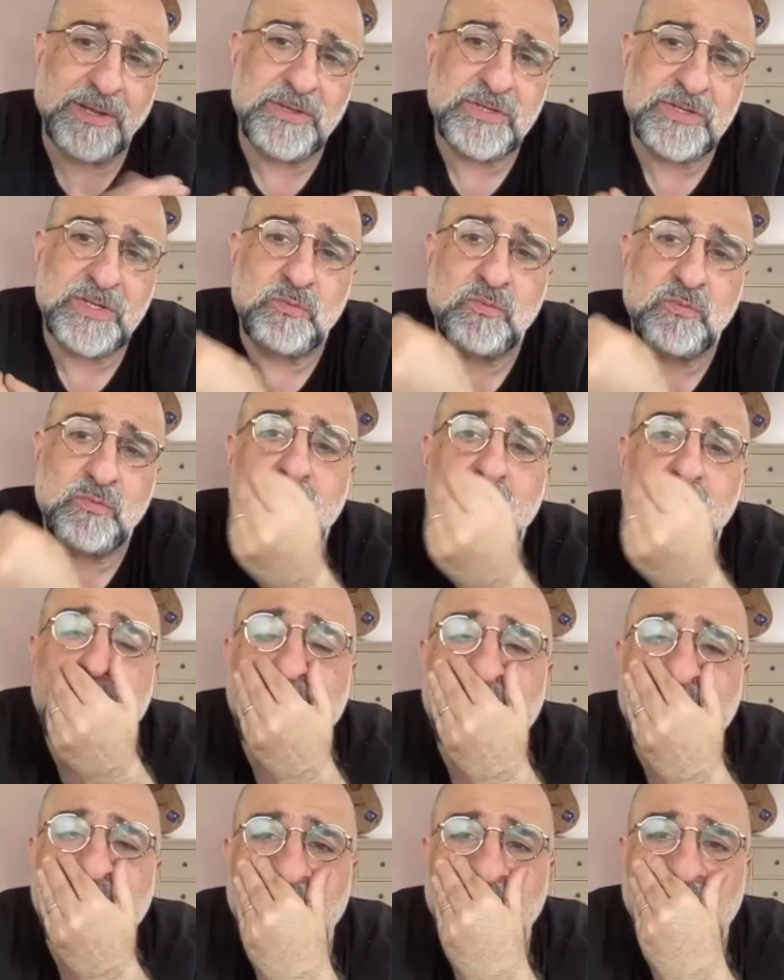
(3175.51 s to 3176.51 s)
It's a
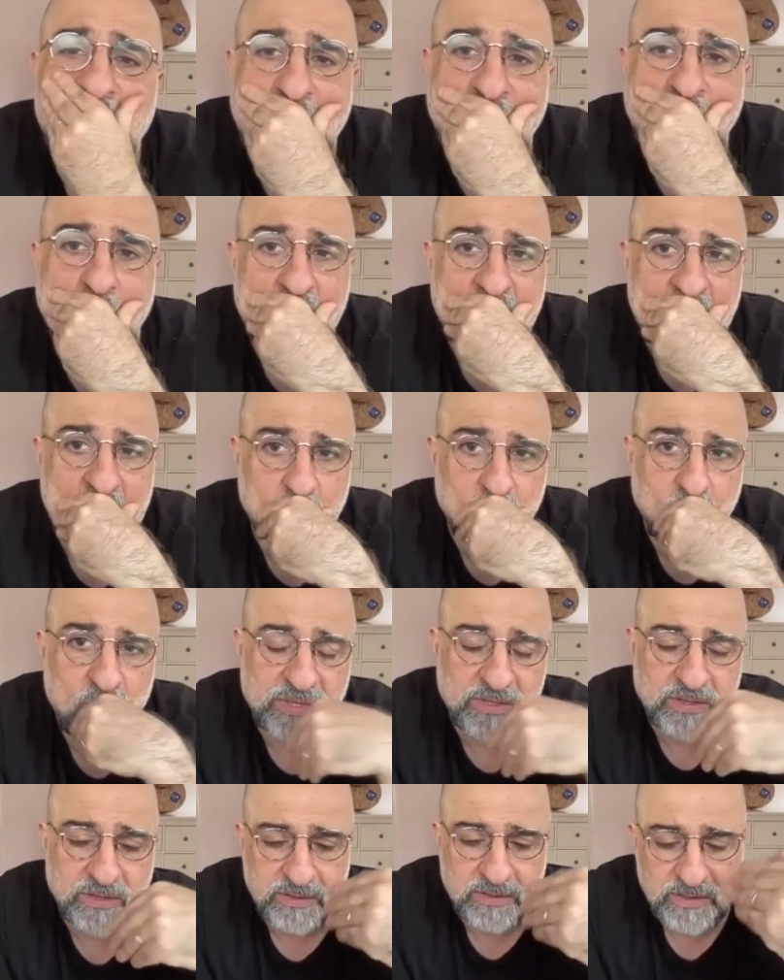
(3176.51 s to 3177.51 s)
really funny comedy, and
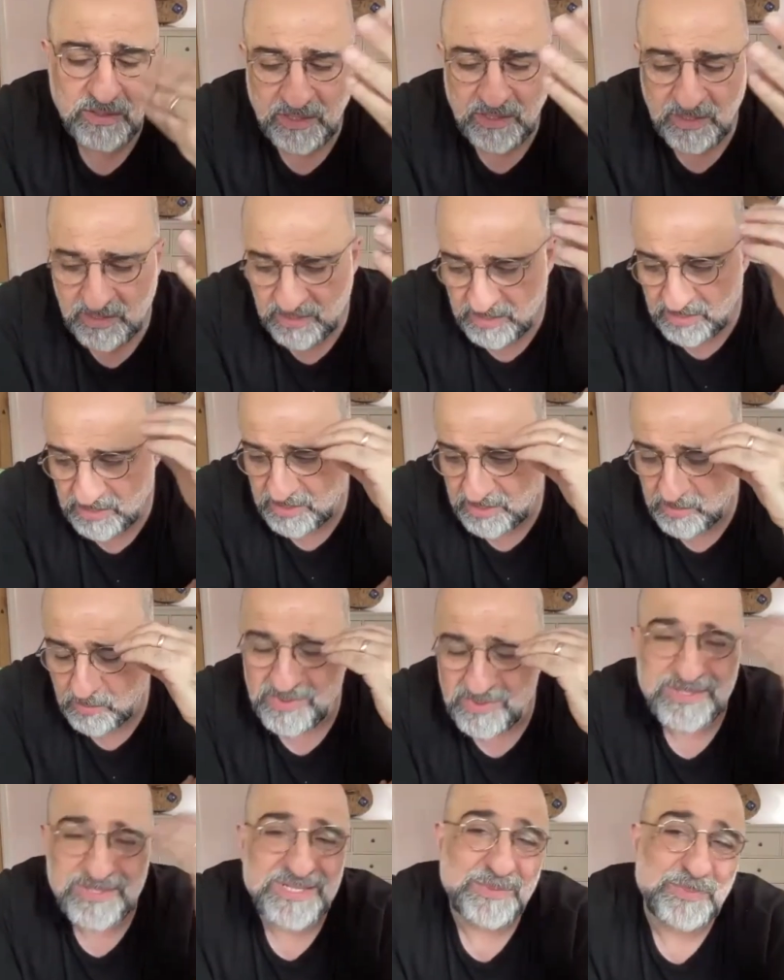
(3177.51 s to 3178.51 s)
with a
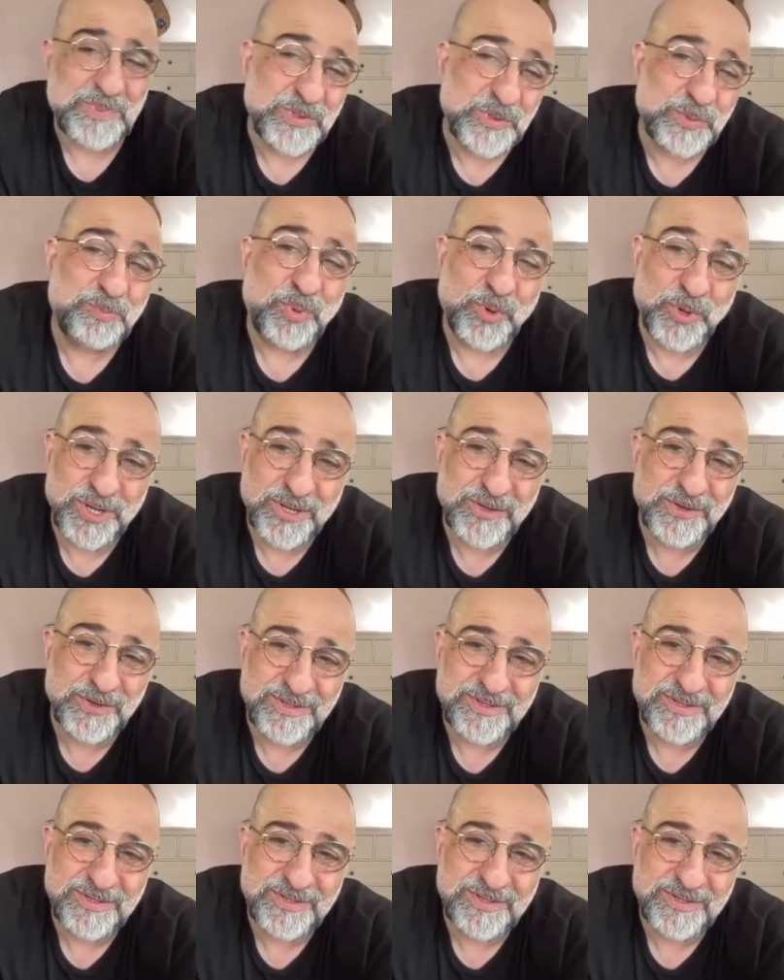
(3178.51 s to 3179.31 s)
typical boyhood